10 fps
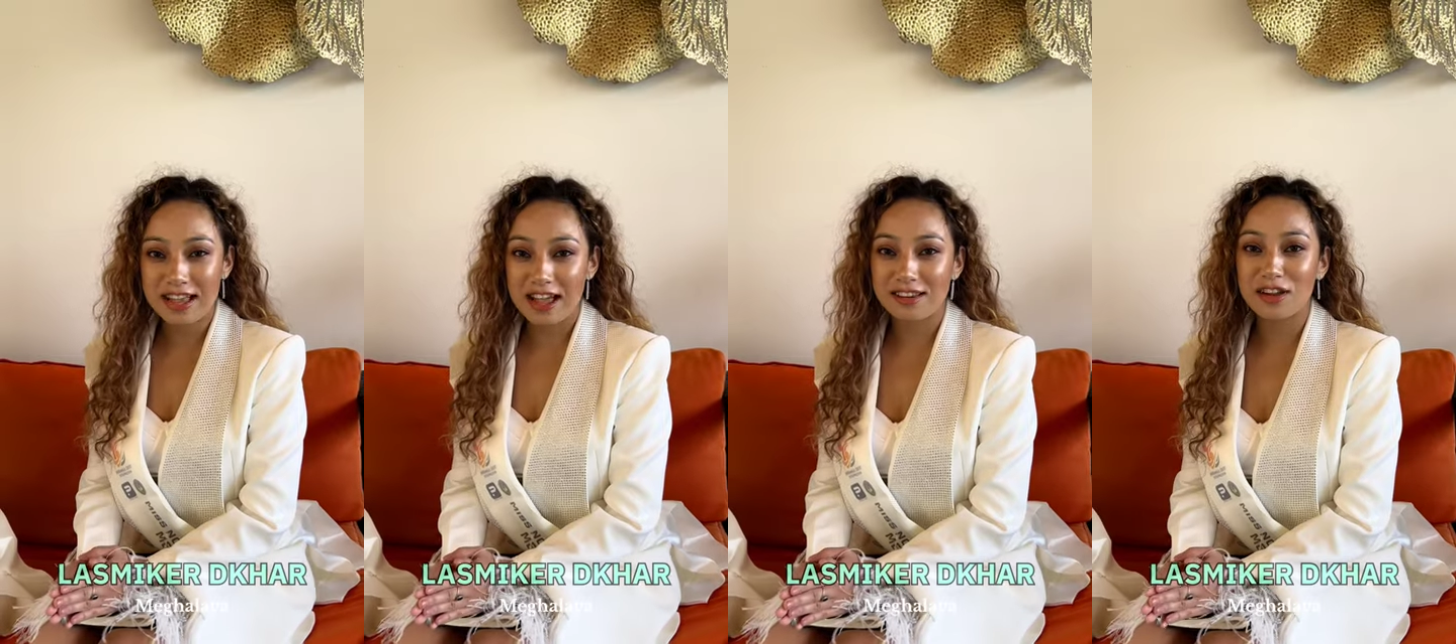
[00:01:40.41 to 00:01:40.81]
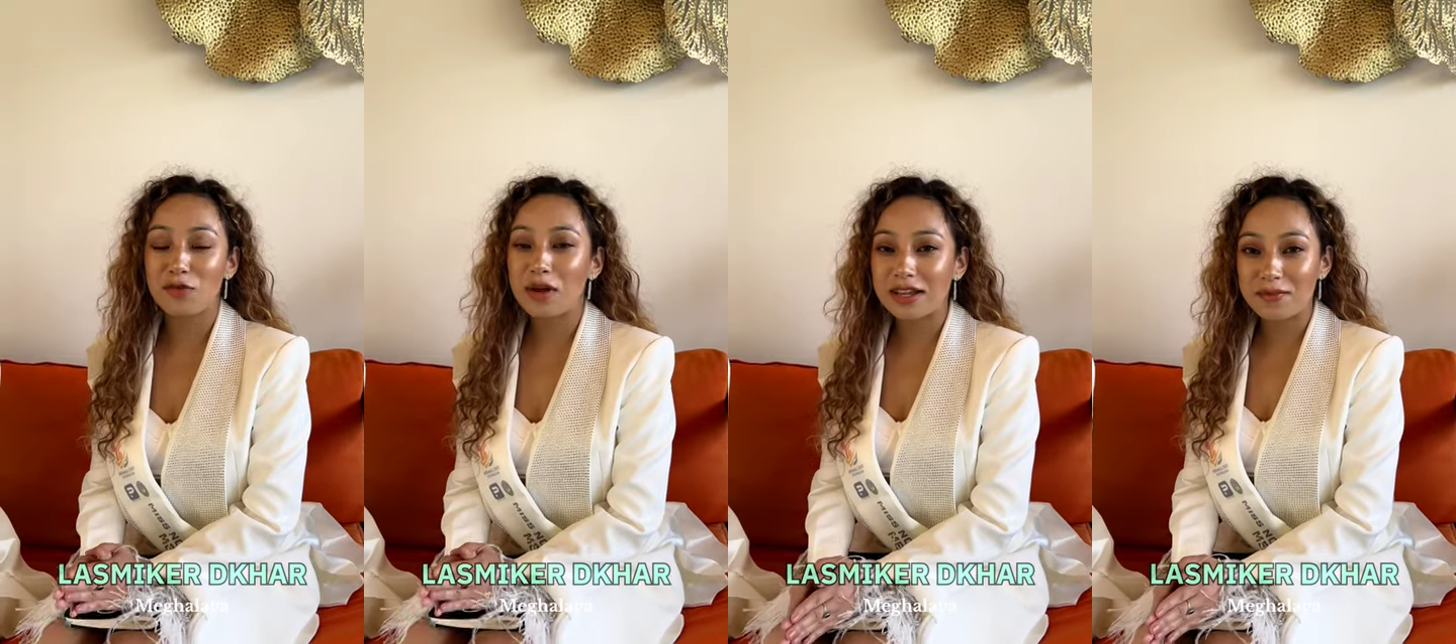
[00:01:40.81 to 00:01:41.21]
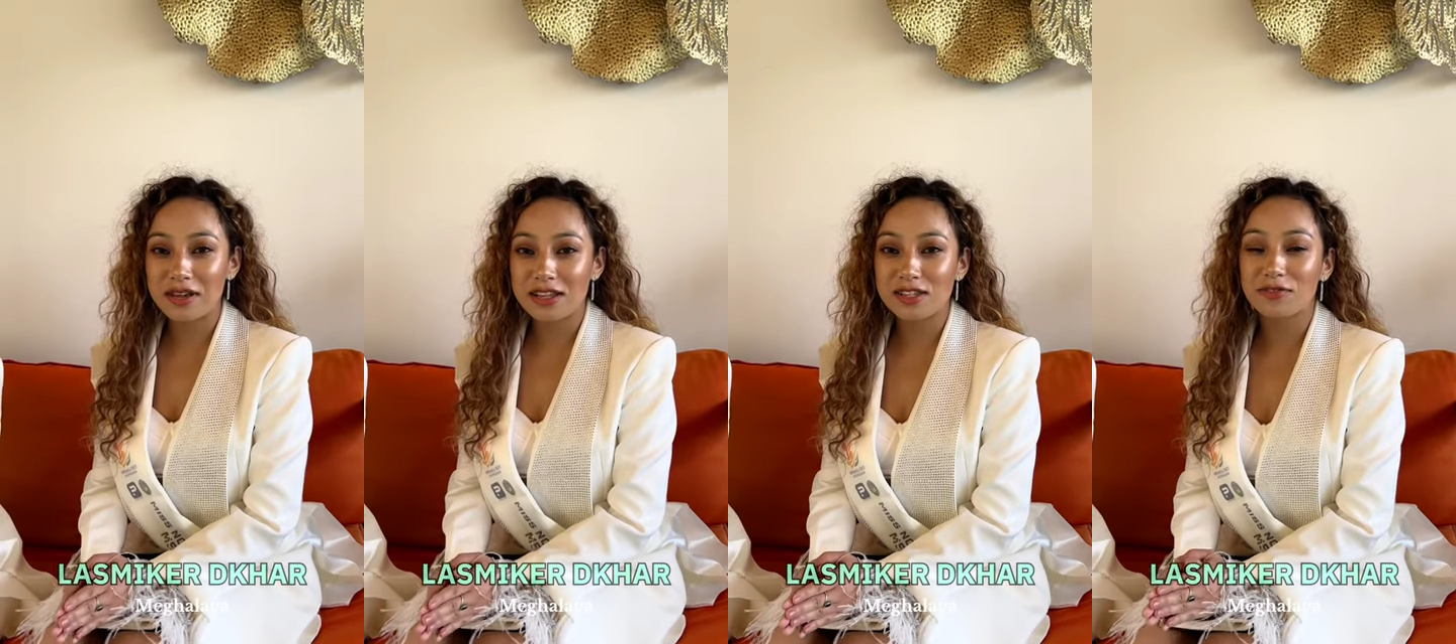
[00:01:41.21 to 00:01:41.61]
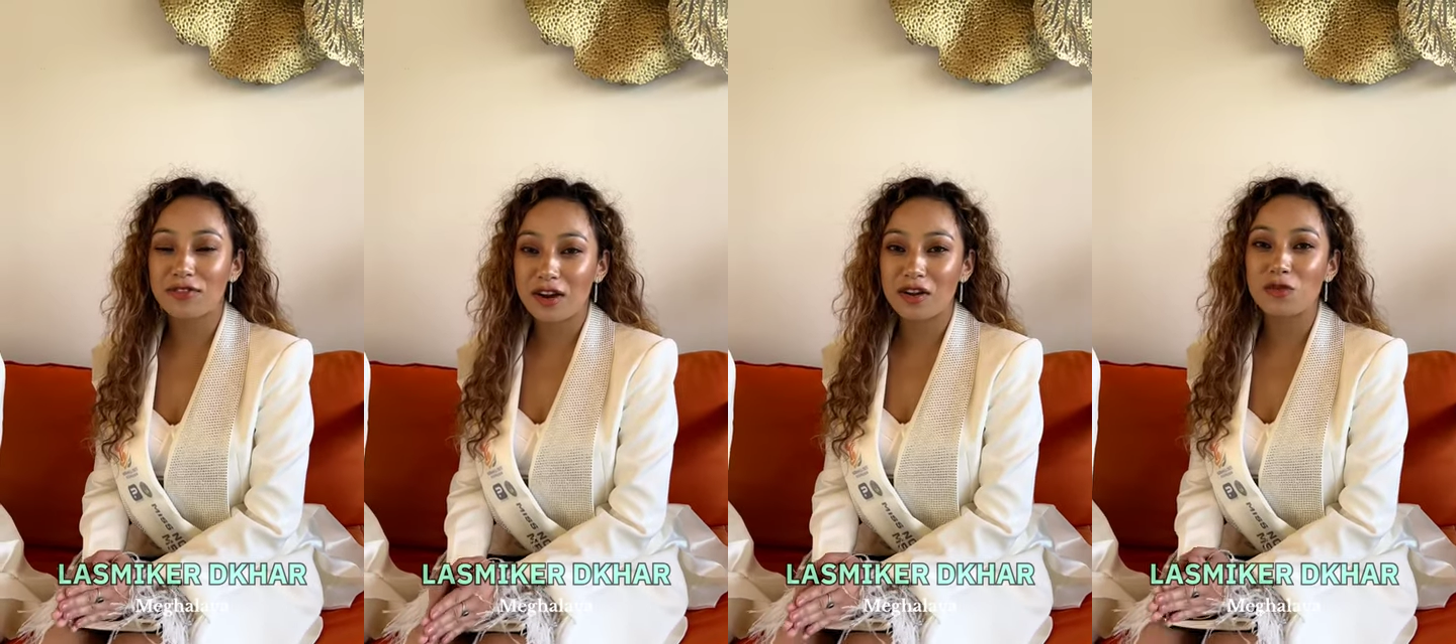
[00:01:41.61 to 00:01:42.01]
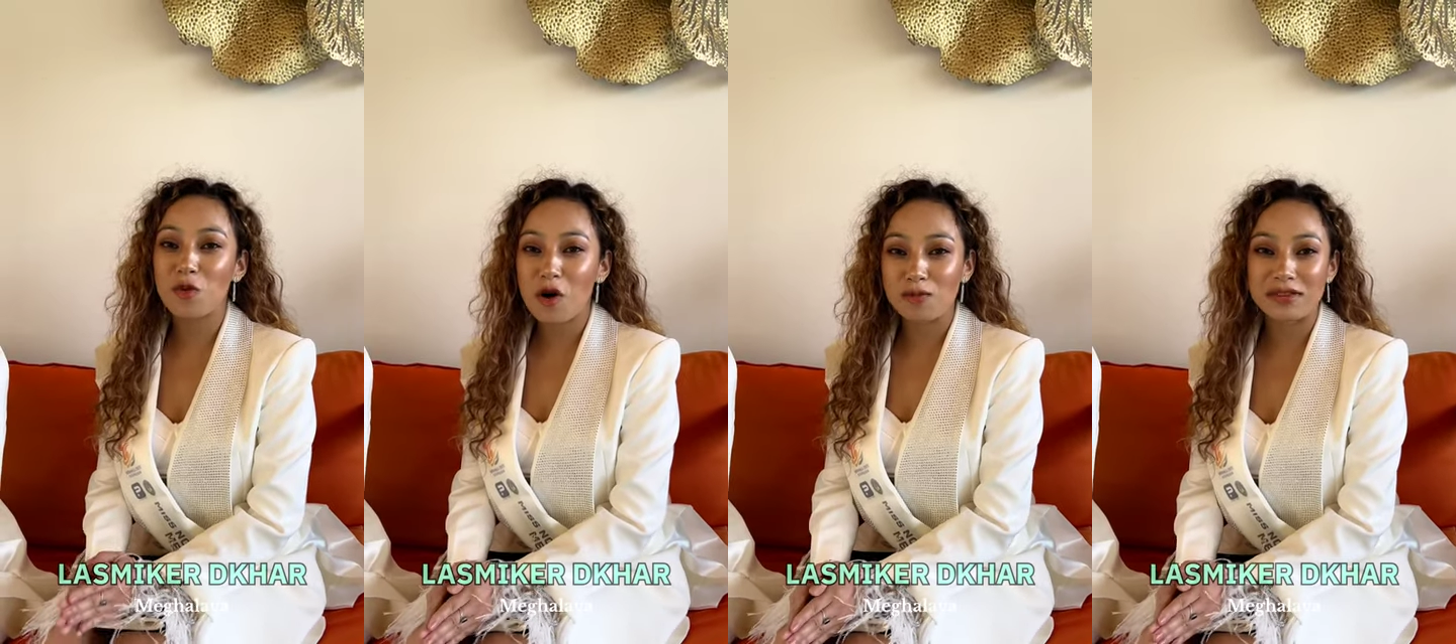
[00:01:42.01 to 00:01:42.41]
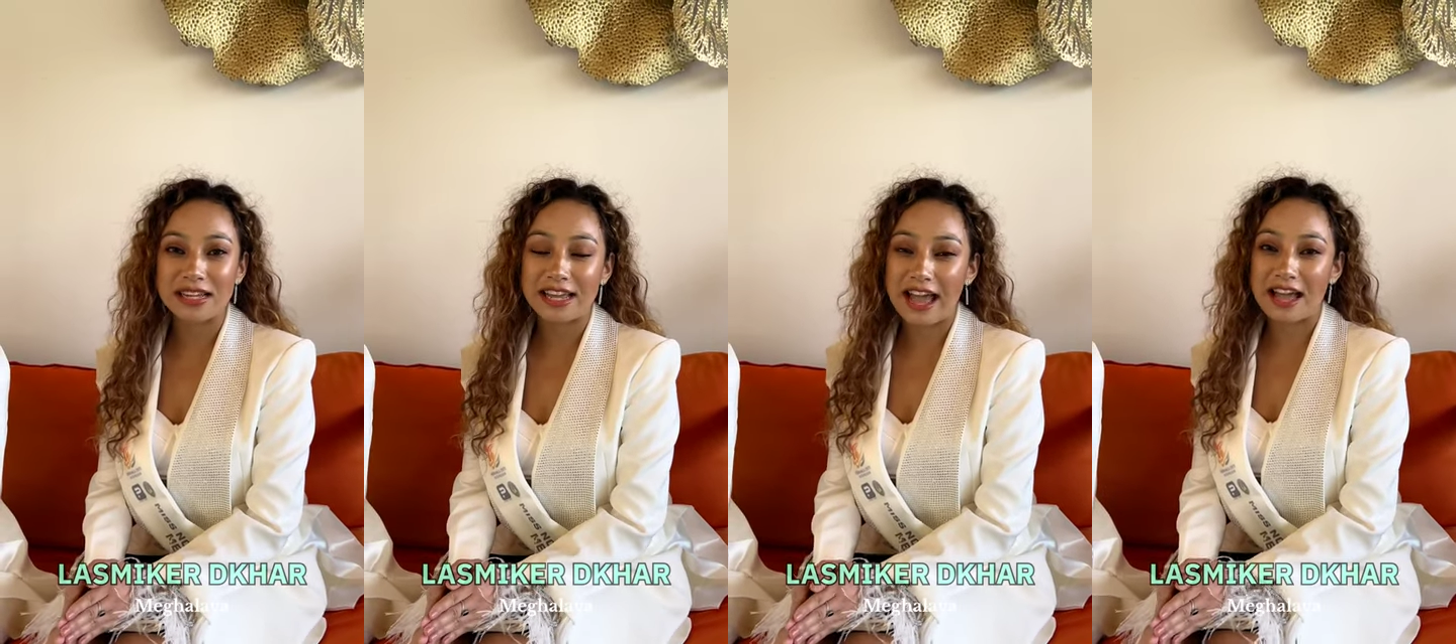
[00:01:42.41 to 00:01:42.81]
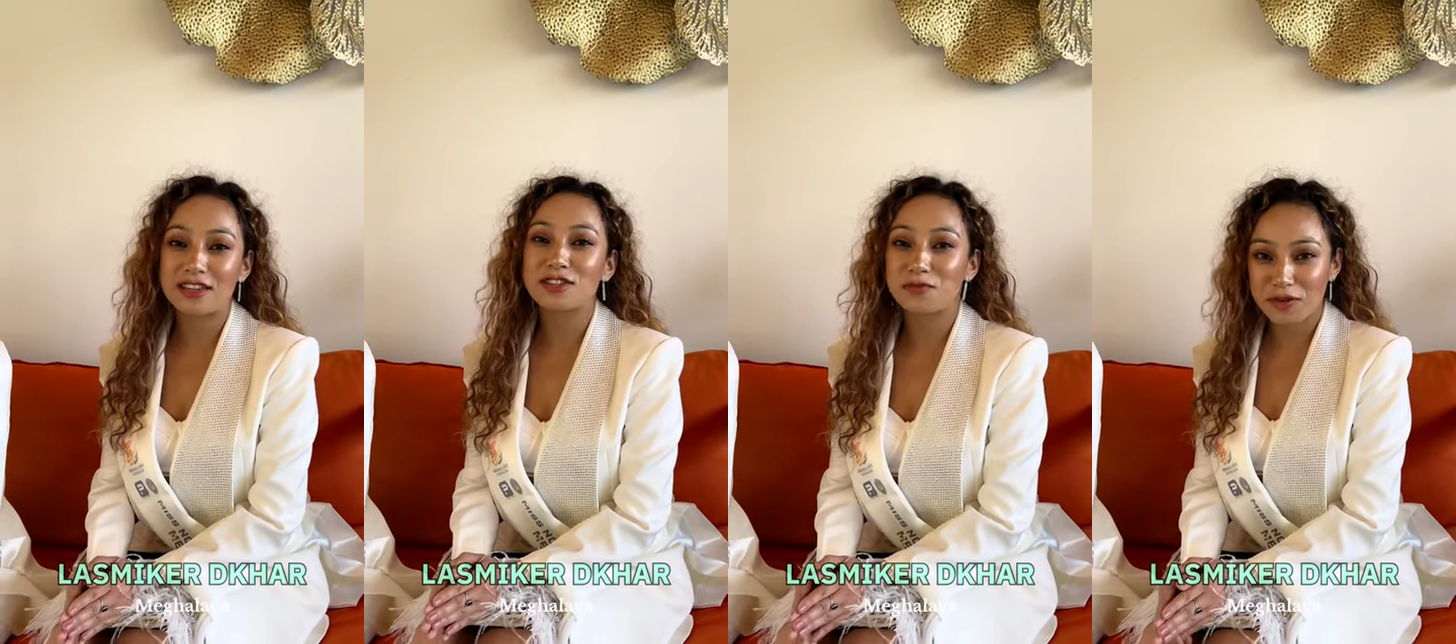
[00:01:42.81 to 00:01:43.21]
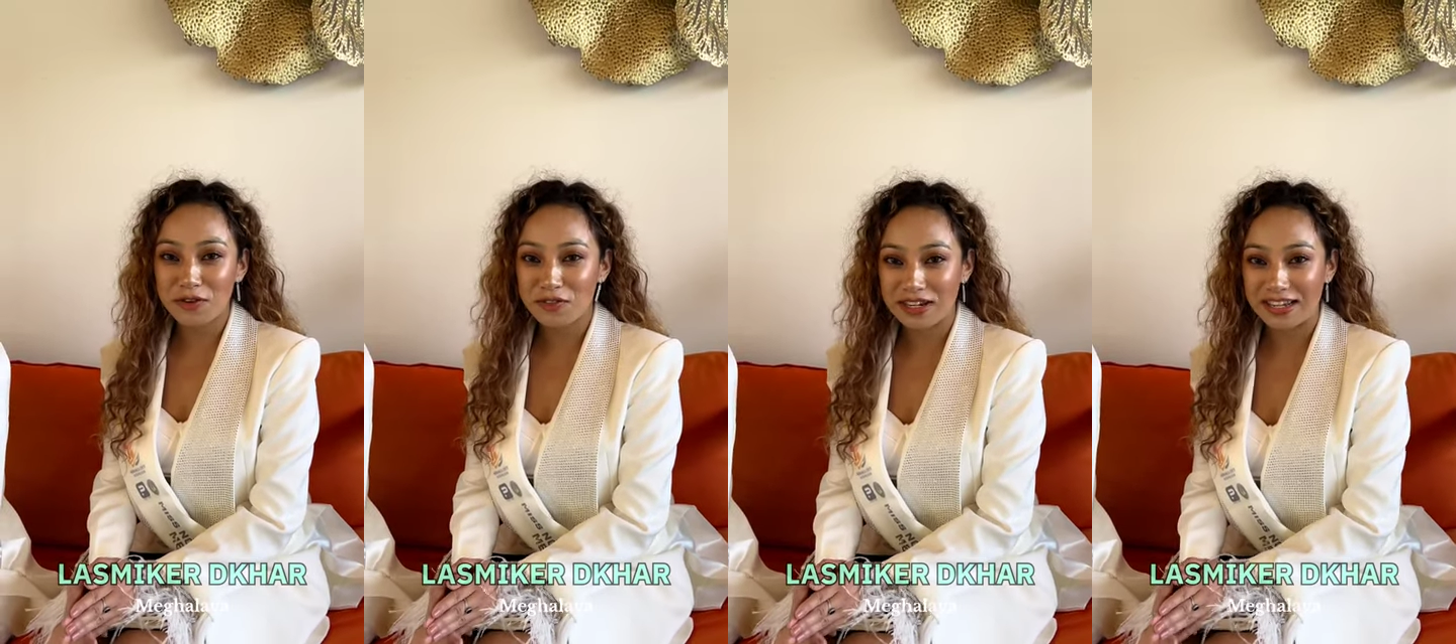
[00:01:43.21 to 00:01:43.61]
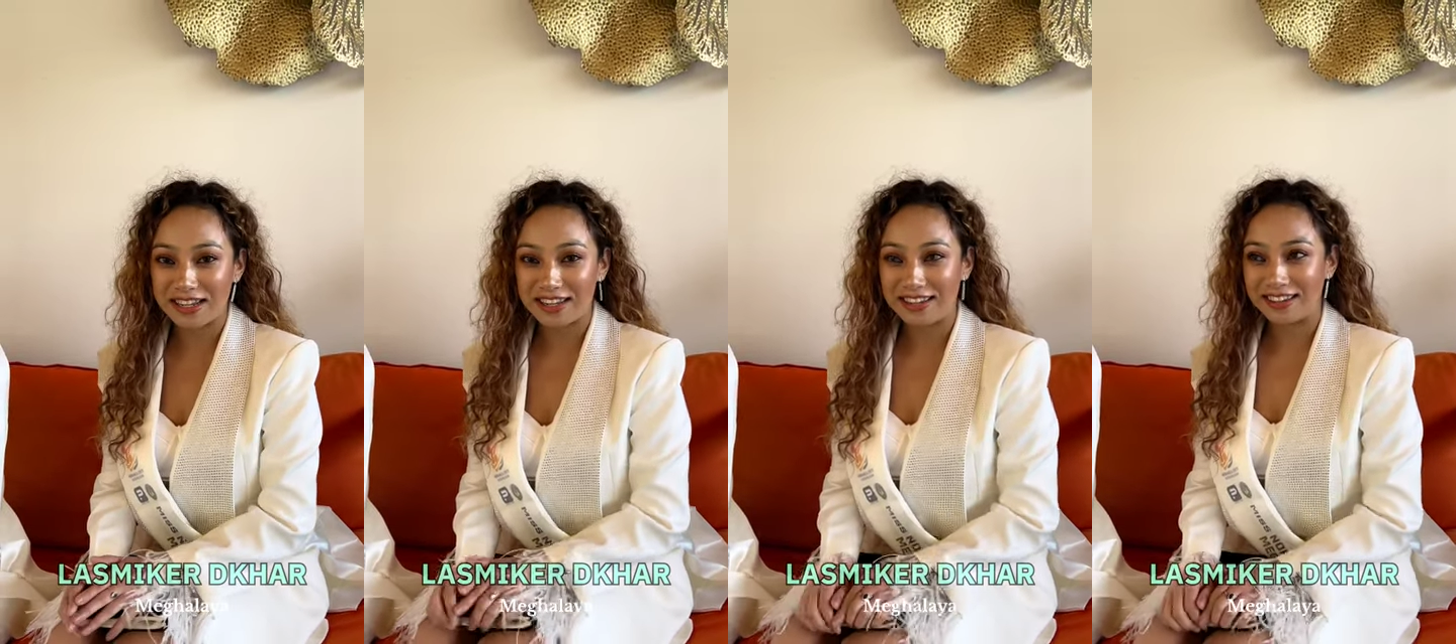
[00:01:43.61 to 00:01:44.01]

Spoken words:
and they're welcoming us very warmly and beautifully.